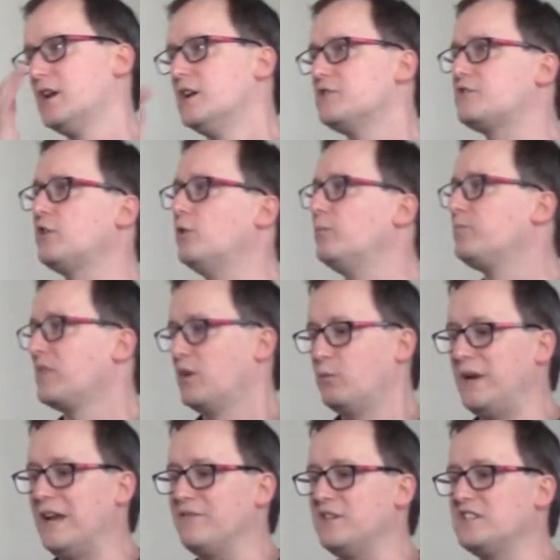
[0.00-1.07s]
So
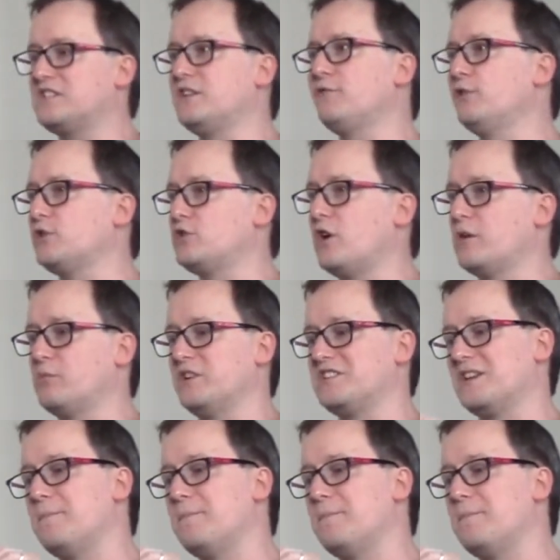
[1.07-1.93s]
we have these different dog breeds.